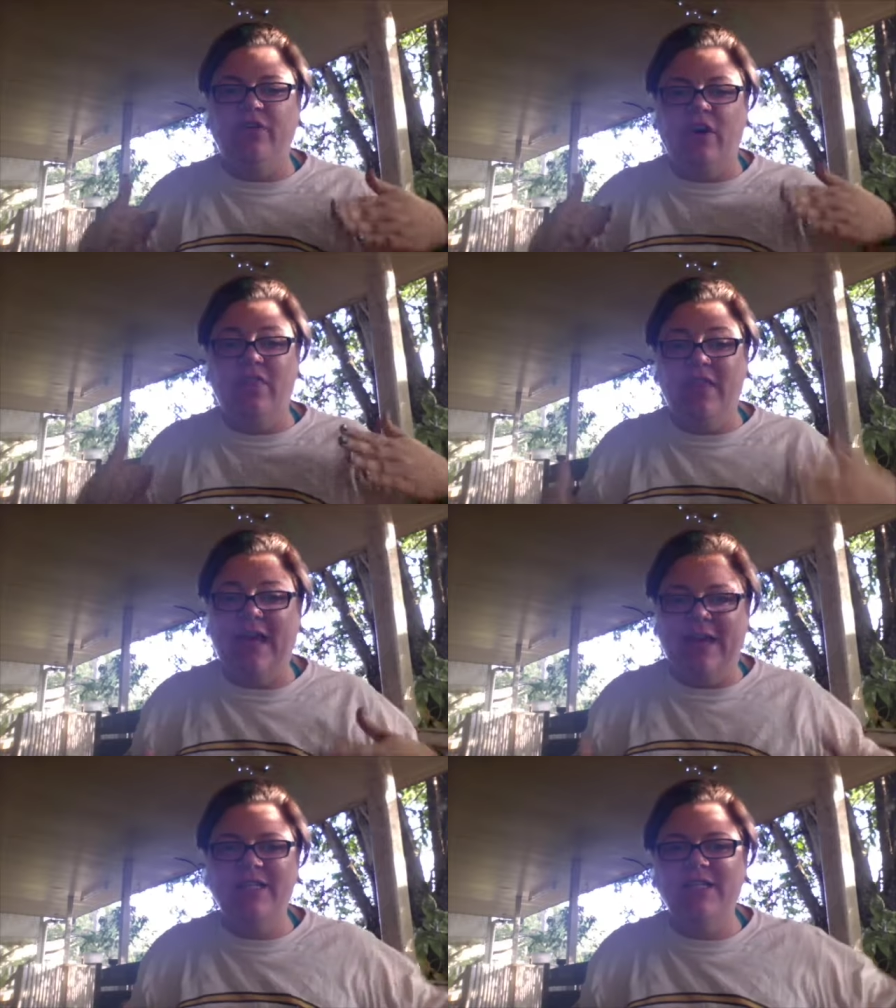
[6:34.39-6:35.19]
on
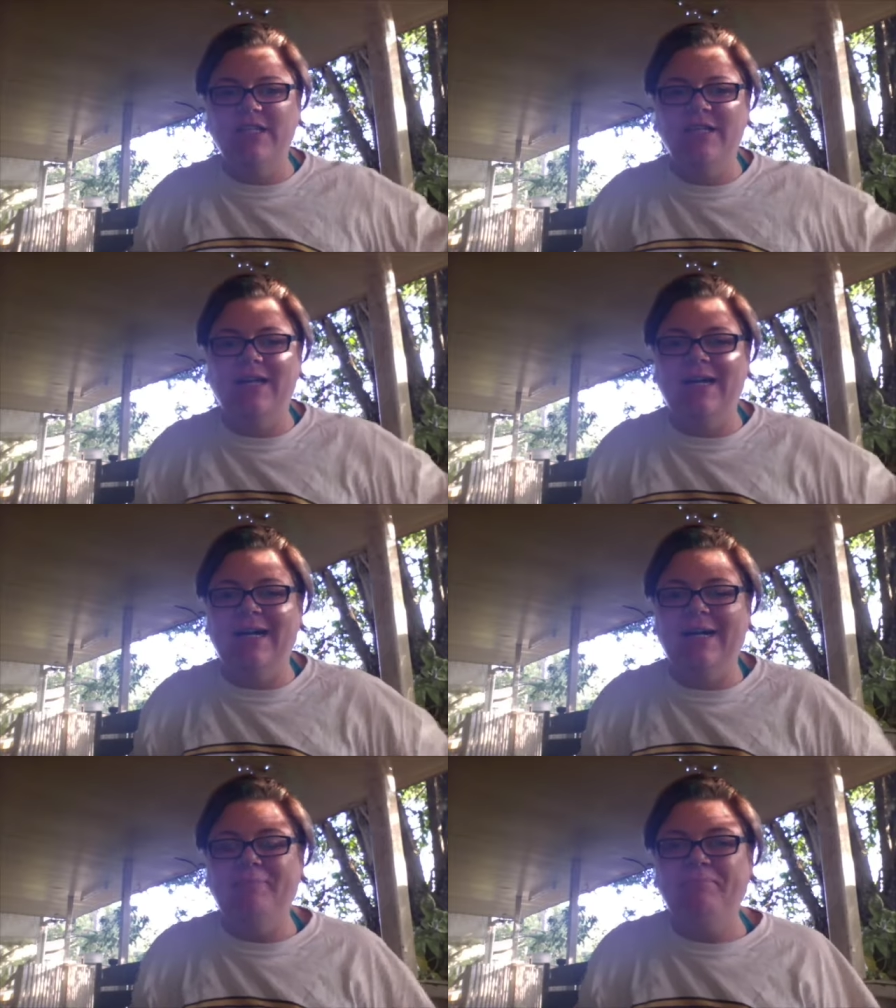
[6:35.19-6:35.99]
that
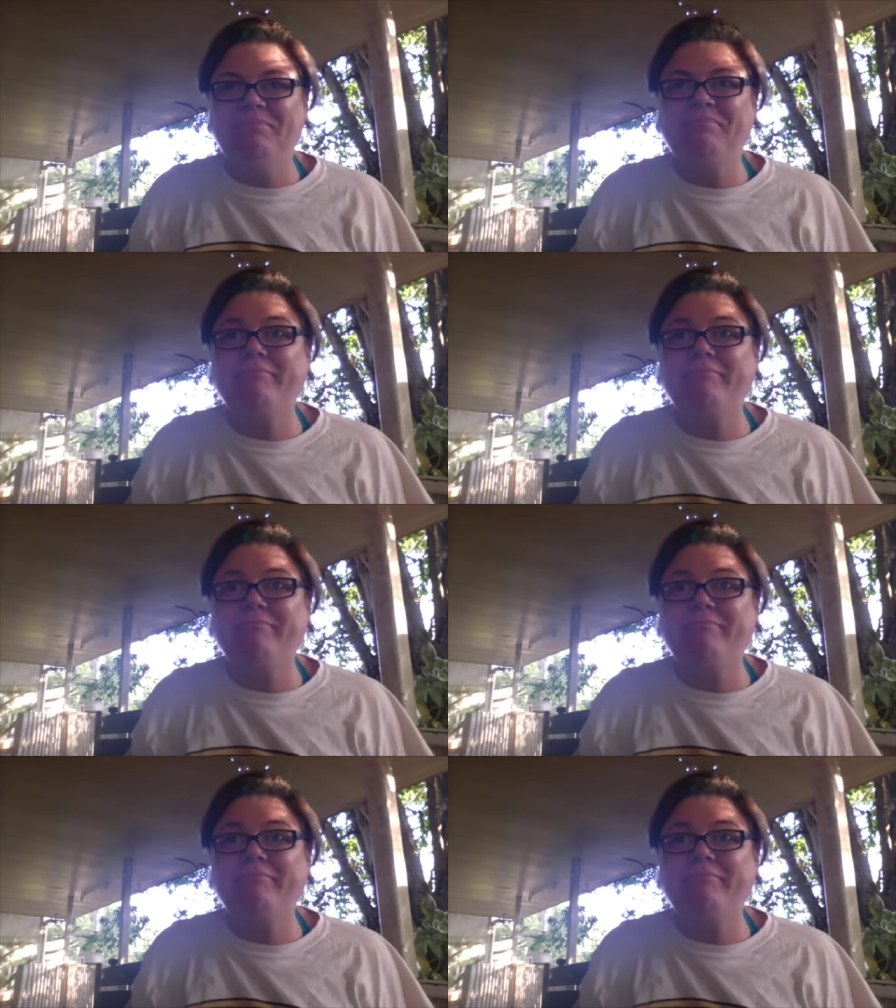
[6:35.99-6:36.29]
um,